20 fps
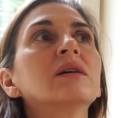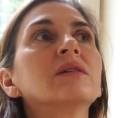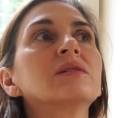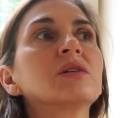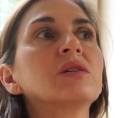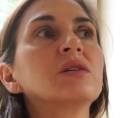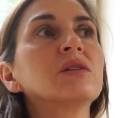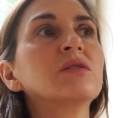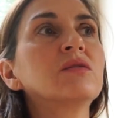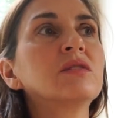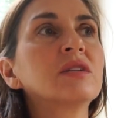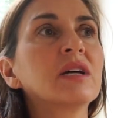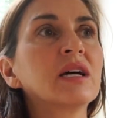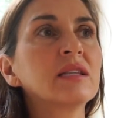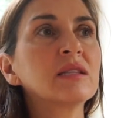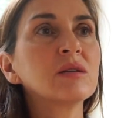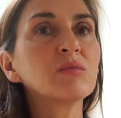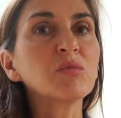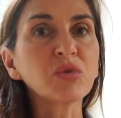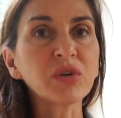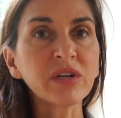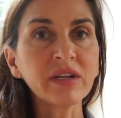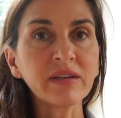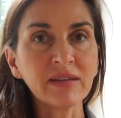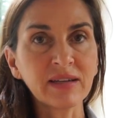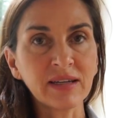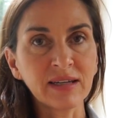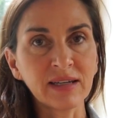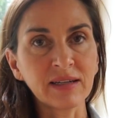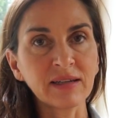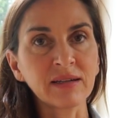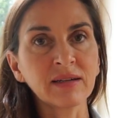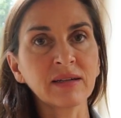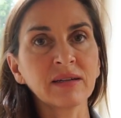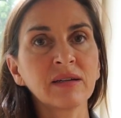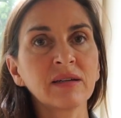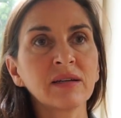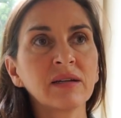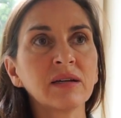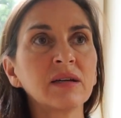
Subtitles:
So you've done the breathing